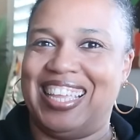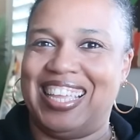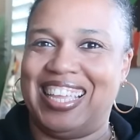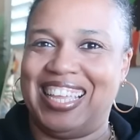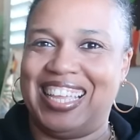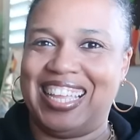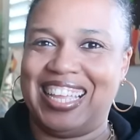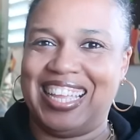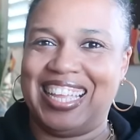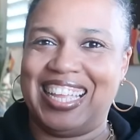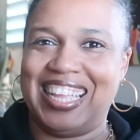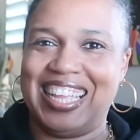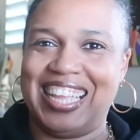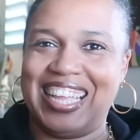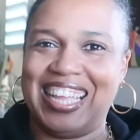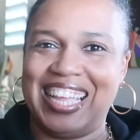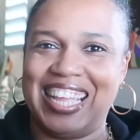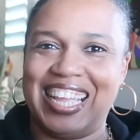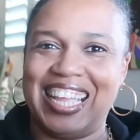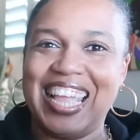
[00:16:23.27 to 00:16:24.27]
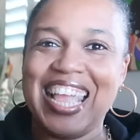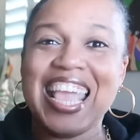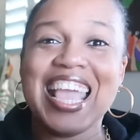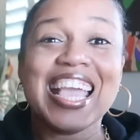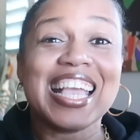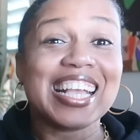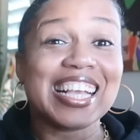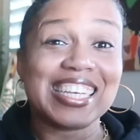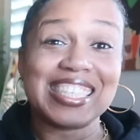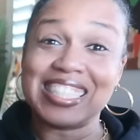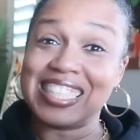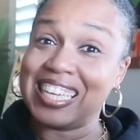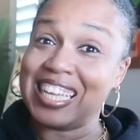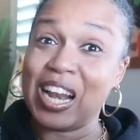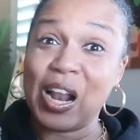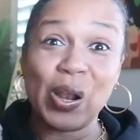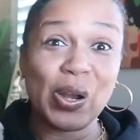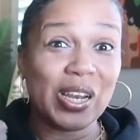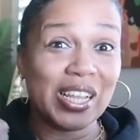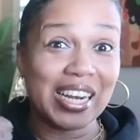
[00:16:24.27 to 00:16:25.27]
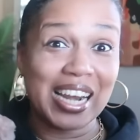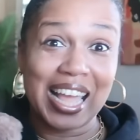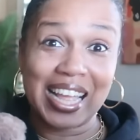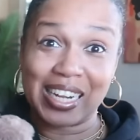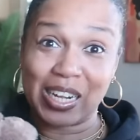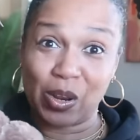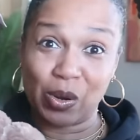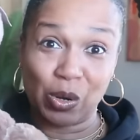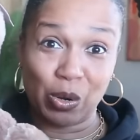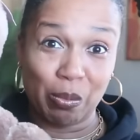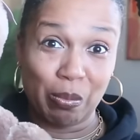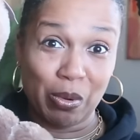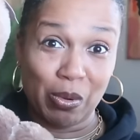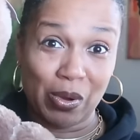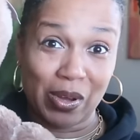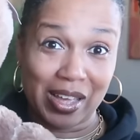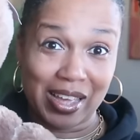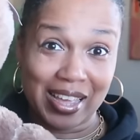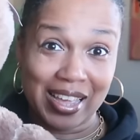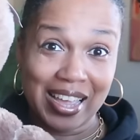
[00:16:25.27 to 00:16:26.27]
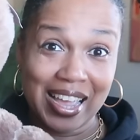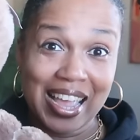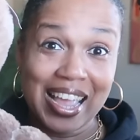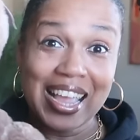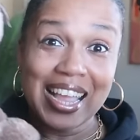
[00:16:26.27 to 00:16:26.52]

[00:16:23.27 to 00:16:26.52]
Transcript: Because he don't look like no little boy.